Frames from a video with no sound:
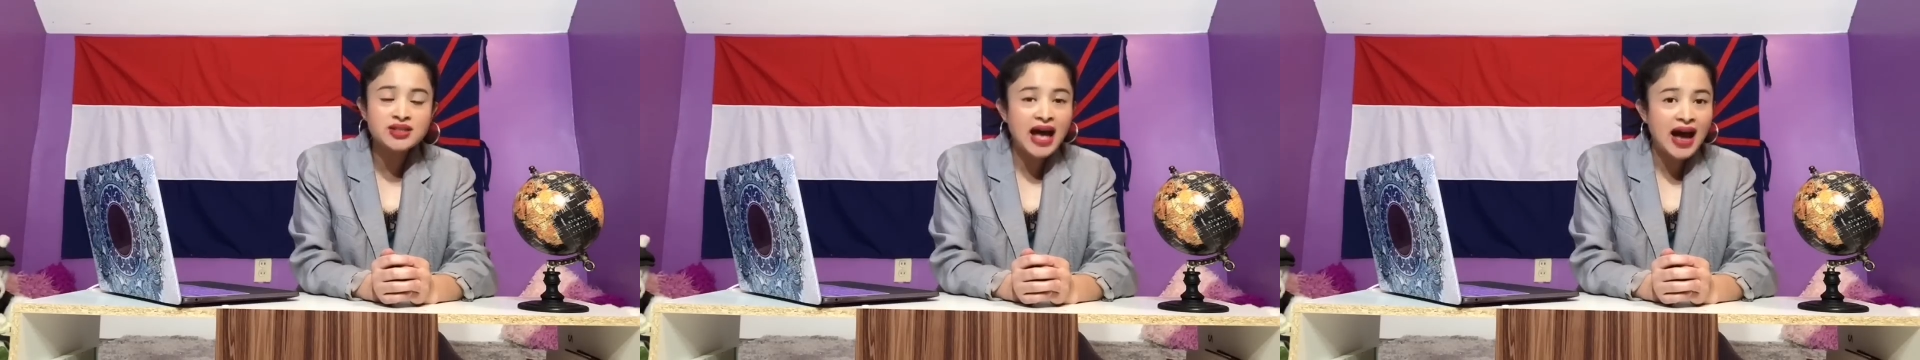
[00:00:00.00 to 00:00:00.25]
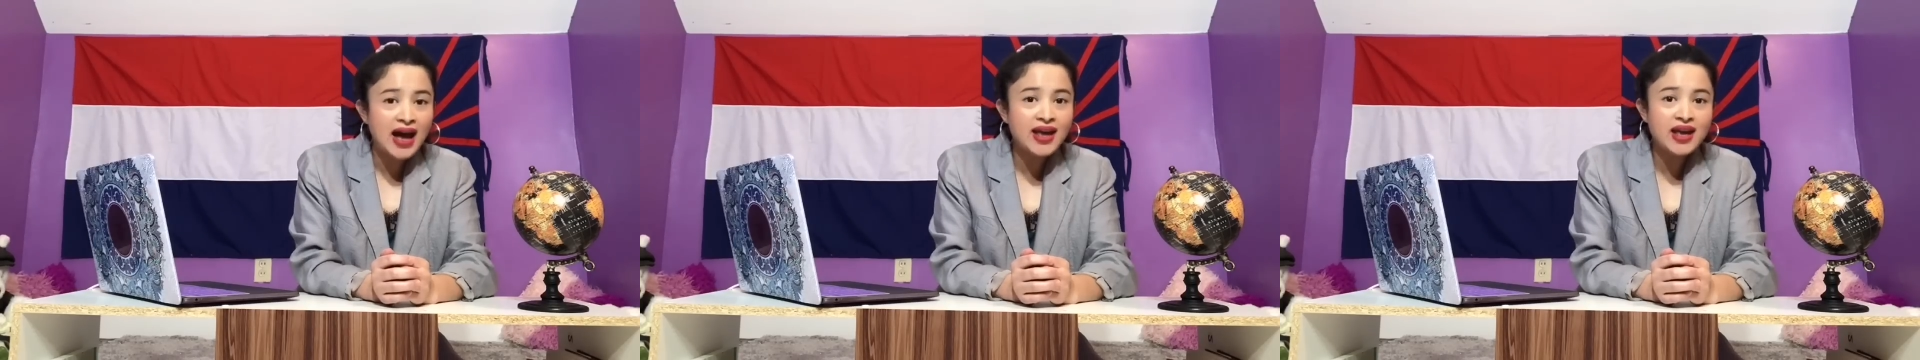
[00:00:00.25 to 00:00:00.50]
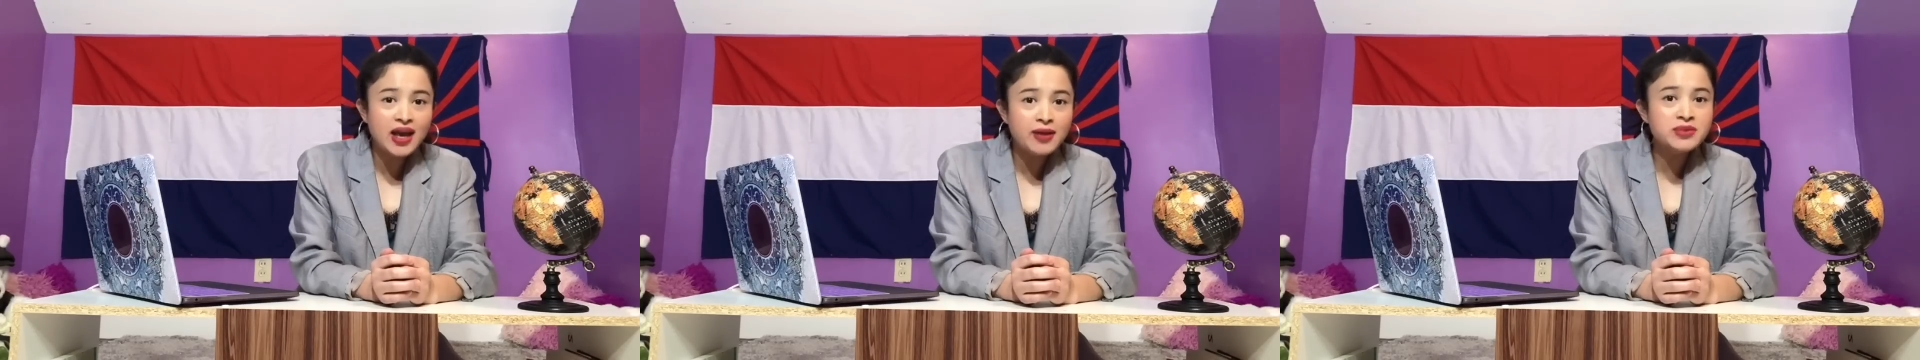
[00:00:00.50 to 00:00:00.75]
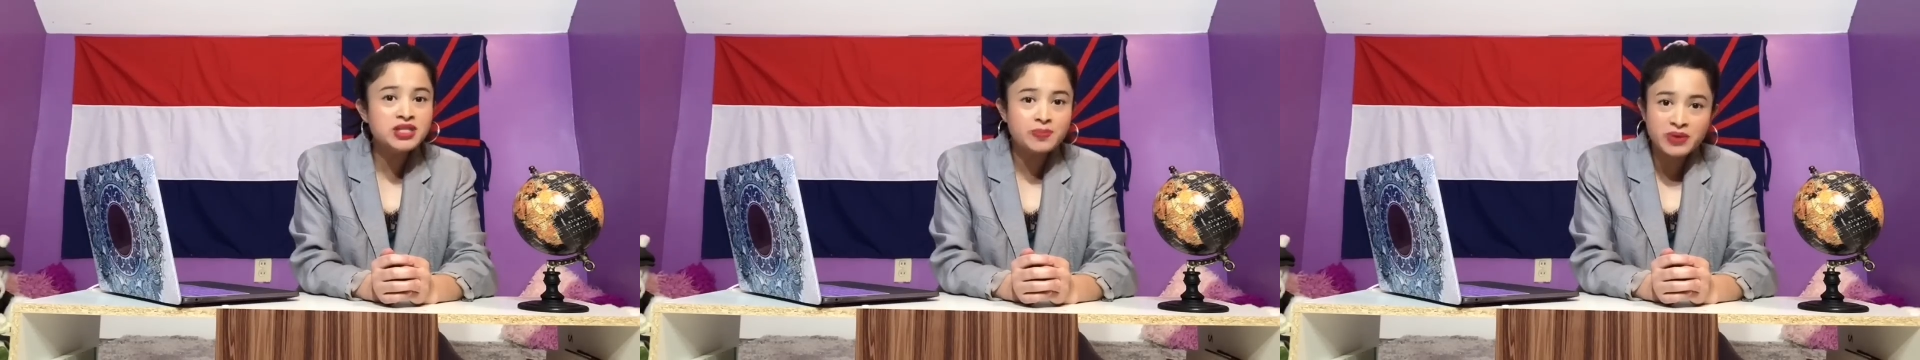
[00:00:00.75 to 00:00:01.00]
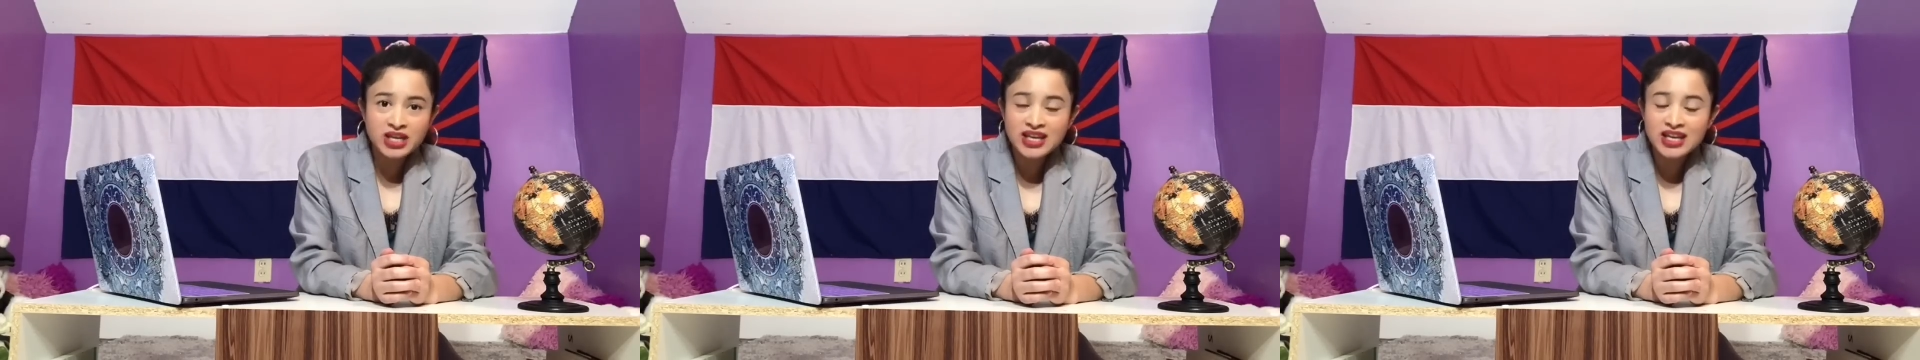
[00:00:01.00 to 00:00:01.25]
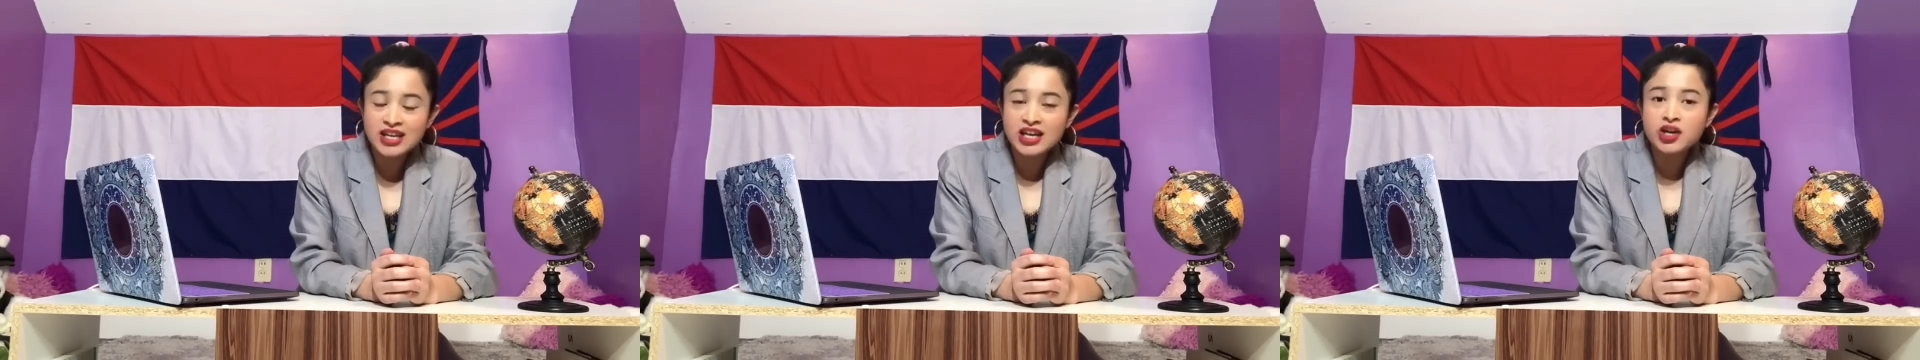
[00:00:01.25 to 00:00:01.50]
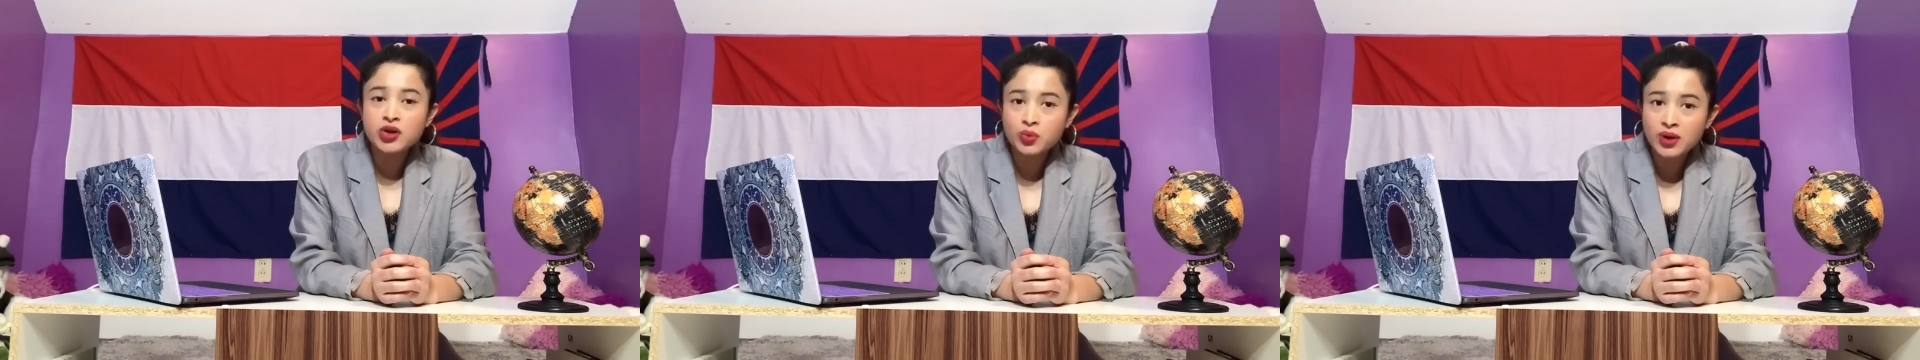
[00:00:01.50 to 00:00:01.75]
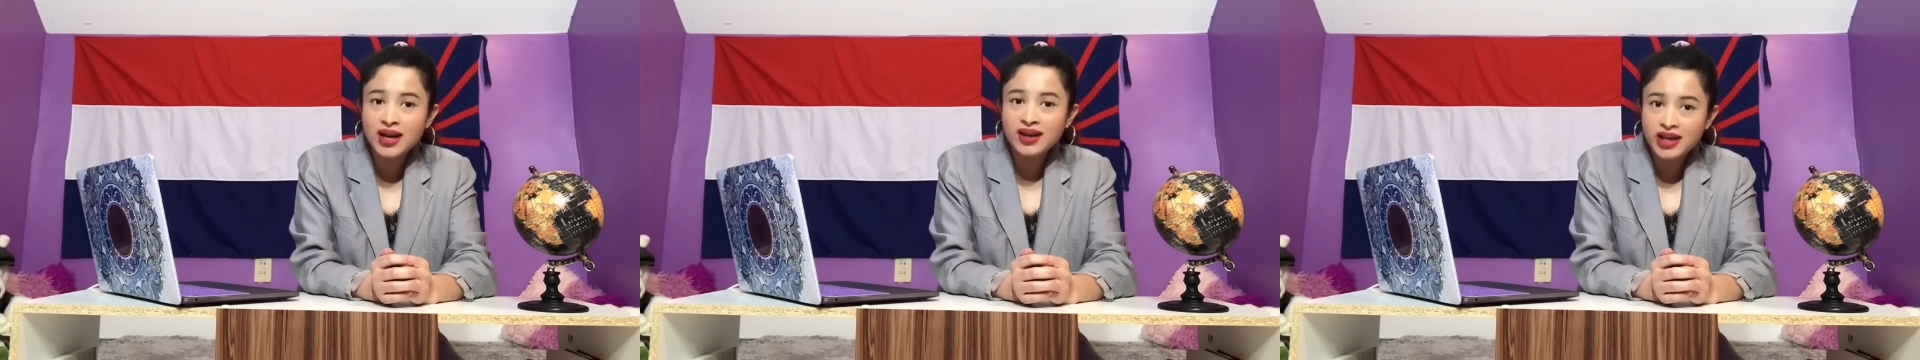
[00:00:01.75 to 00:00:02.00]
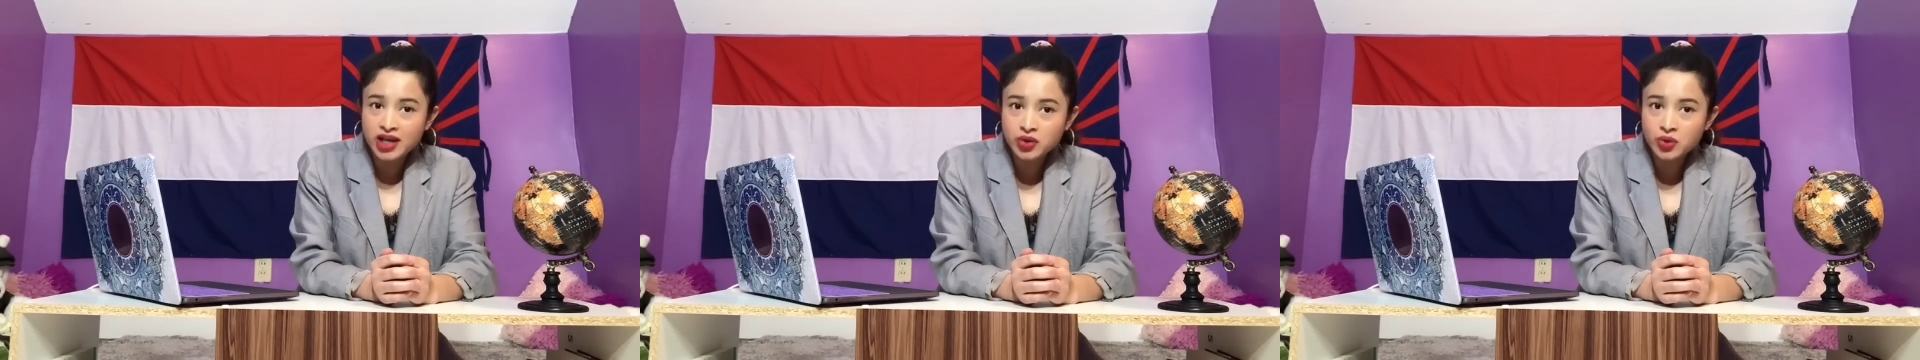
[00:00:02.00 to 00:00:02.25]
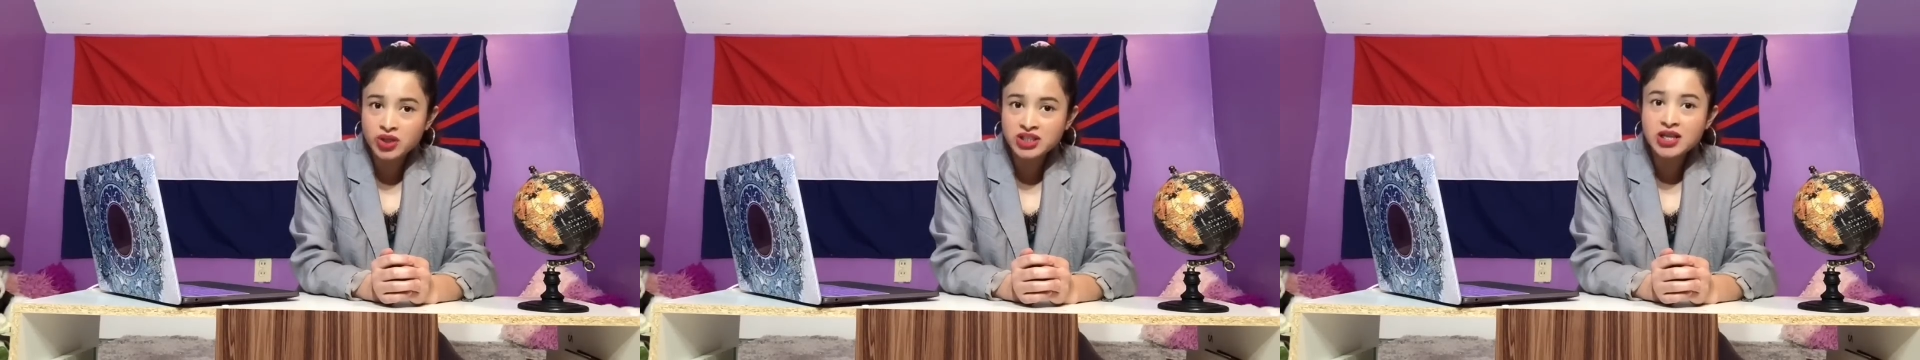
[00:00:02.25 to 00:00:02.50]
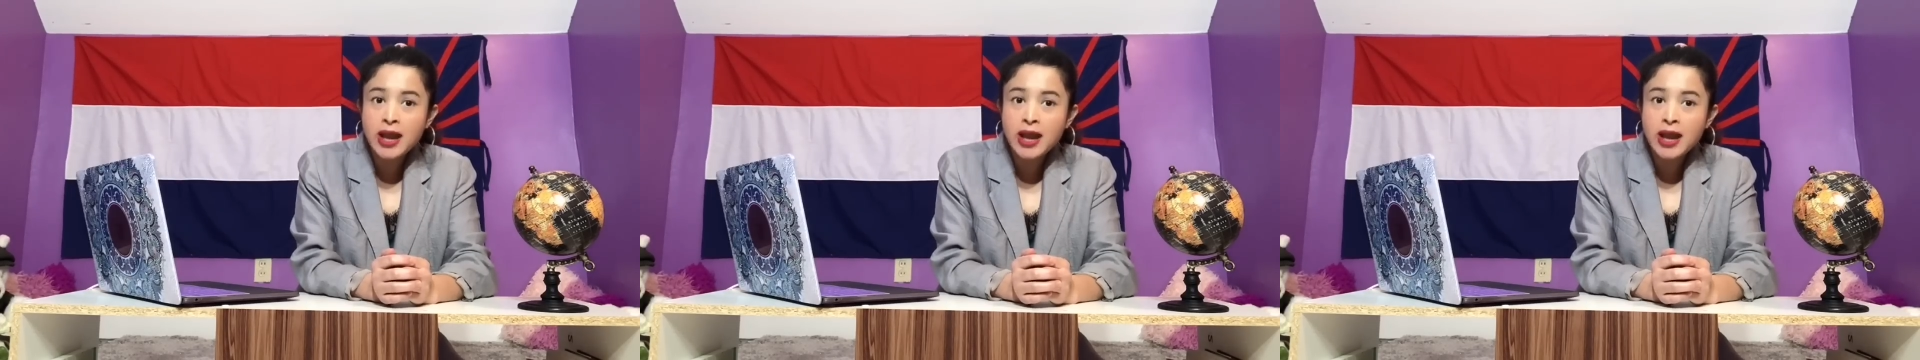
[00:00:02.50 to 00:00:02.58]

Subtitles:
I am speaking in Korean language